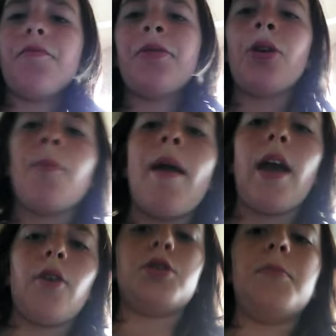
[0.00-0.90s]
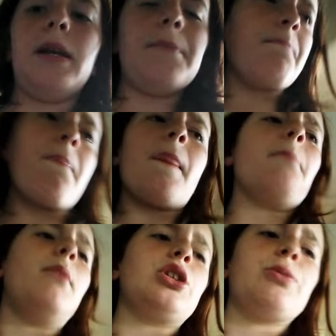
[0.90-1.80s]
of pure mayo to be
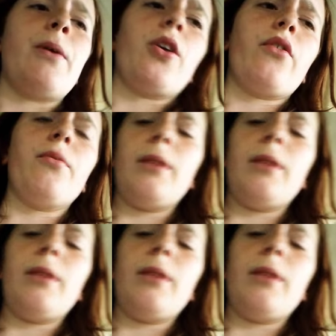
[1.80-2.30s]
much better for